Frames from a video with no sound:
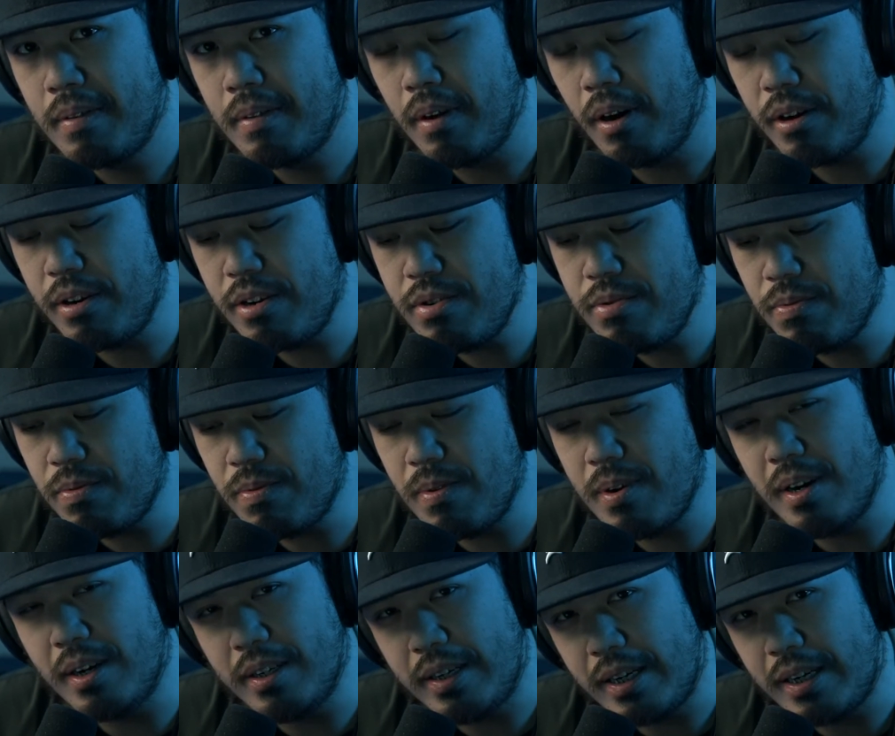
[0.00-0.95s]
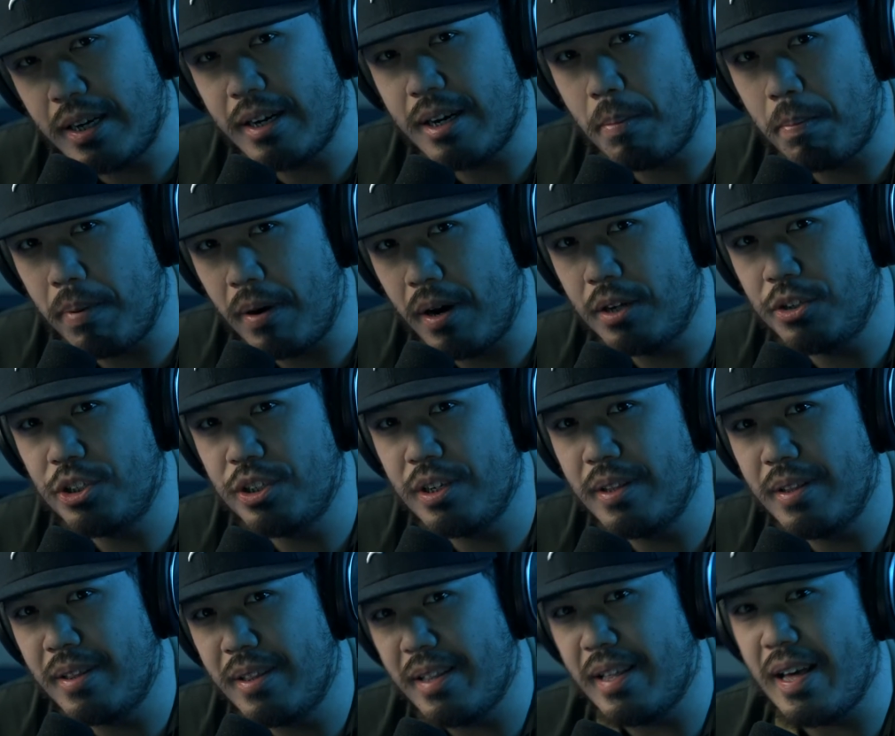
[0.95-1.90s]
Are you really gonna punch
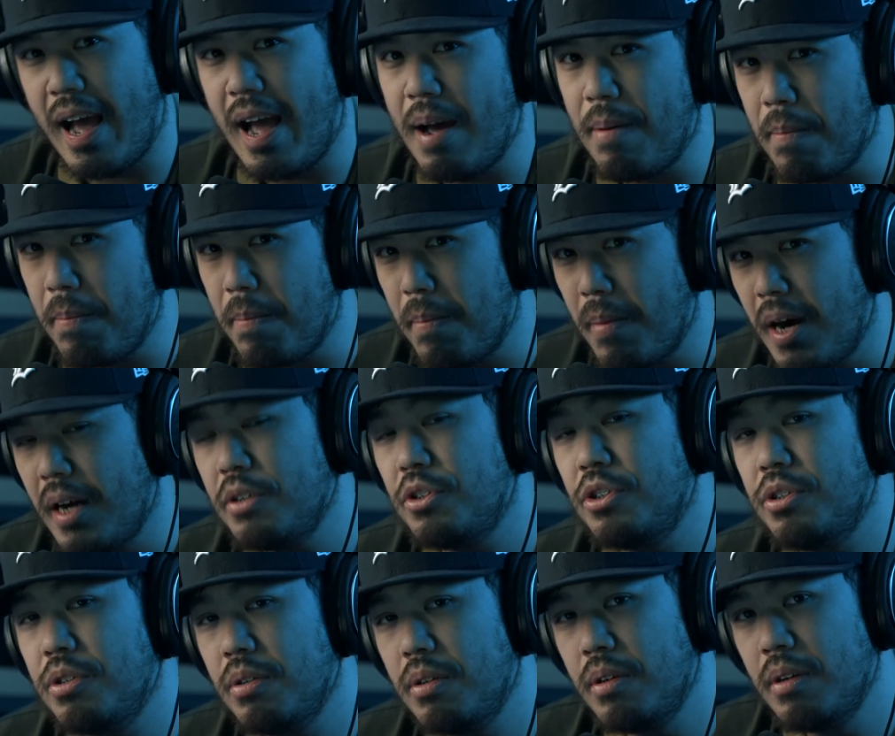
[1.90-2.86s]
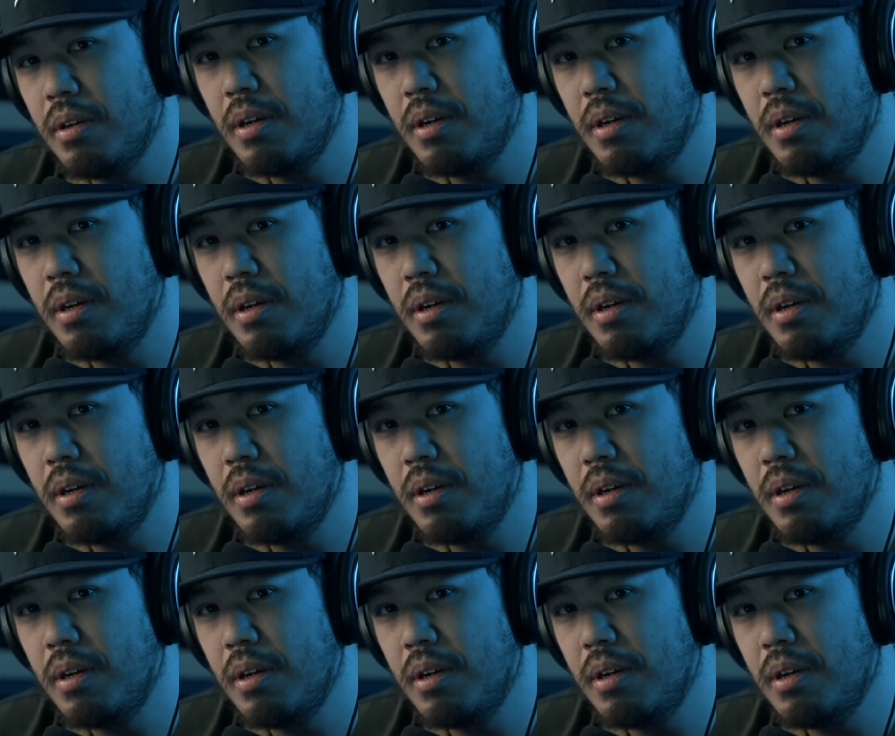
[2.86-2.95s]
in that much?